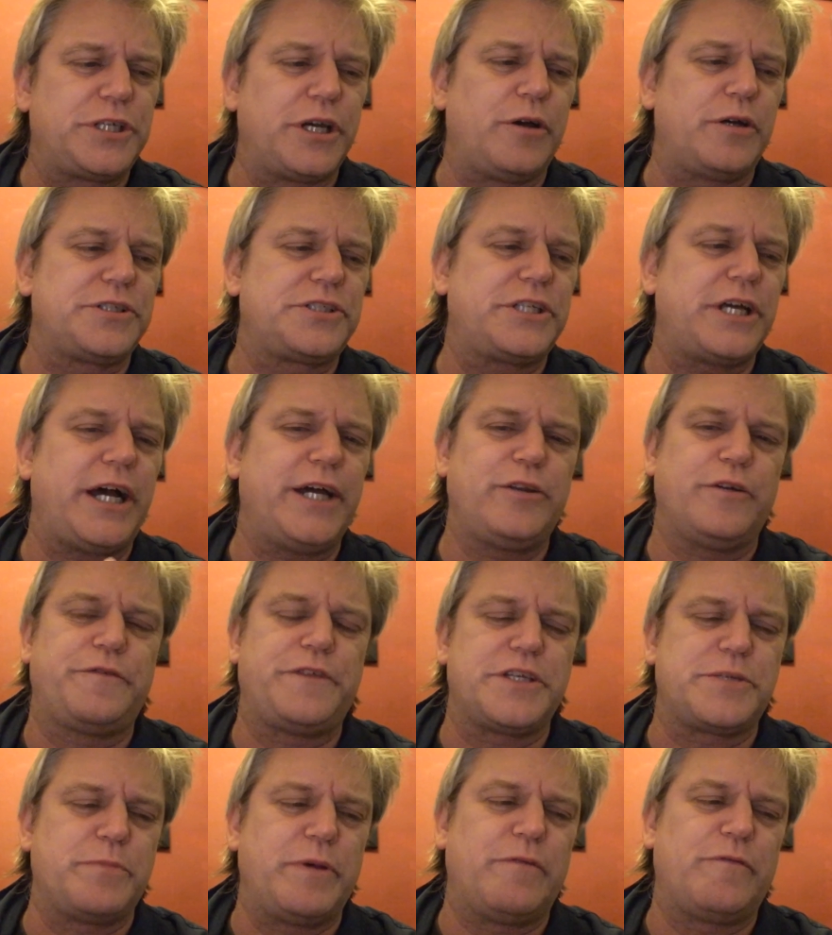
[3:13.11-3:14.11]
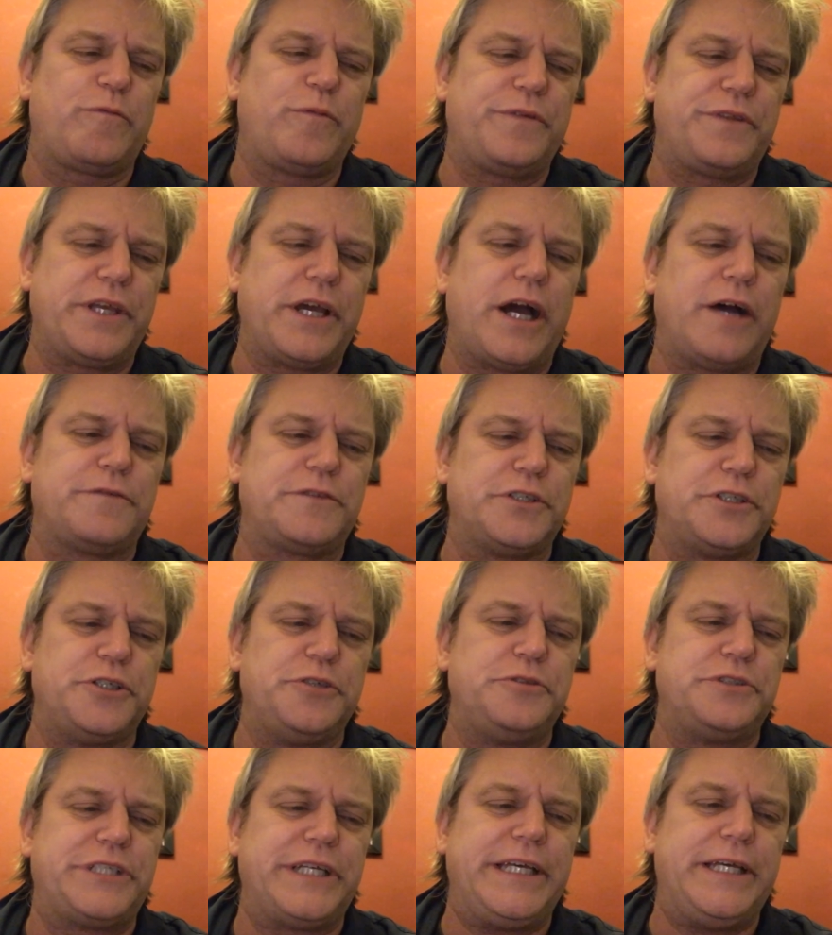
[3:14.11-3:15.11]
So I started off this month with the
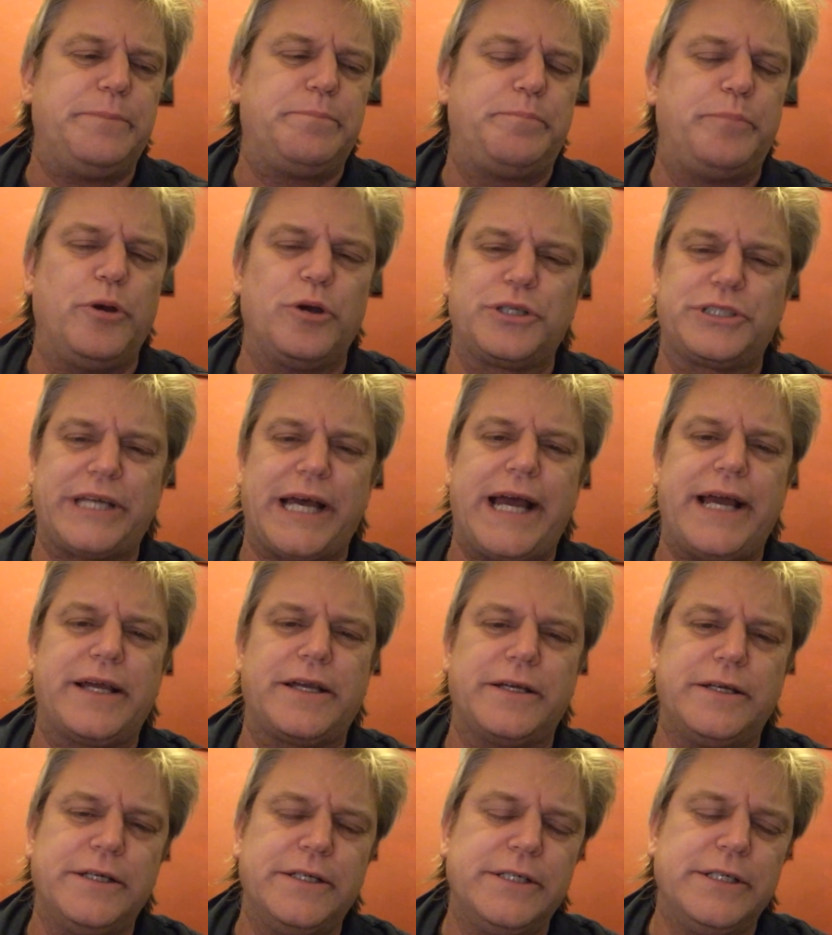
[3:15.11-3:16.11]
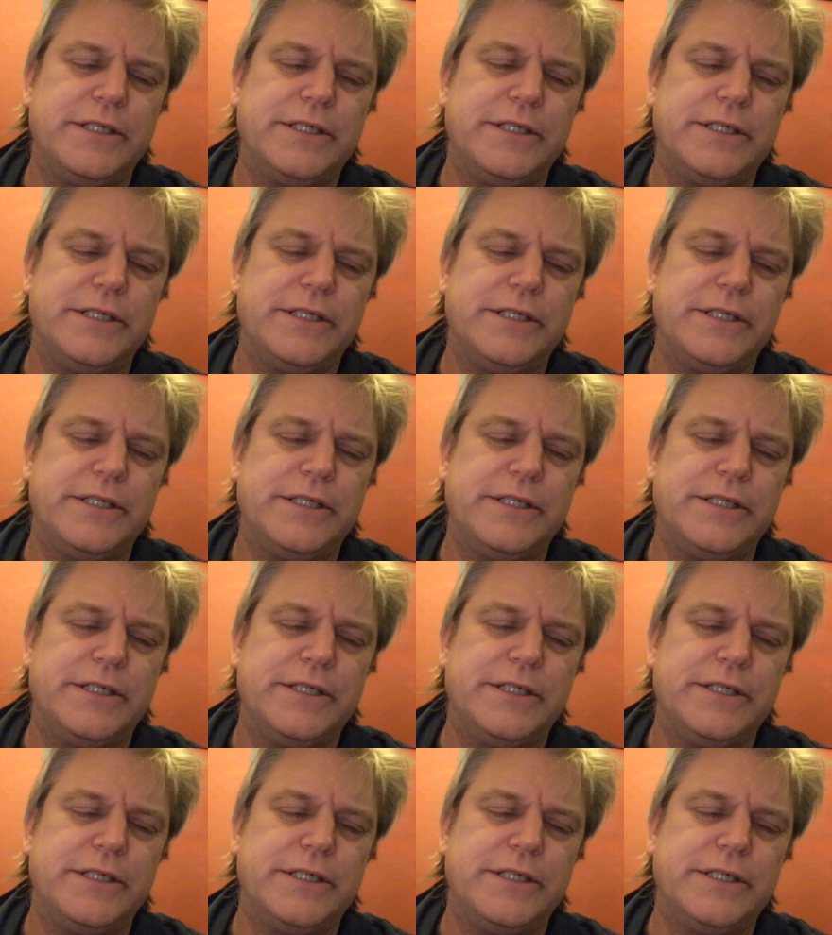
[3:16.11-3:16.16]
afternoon tea book tag.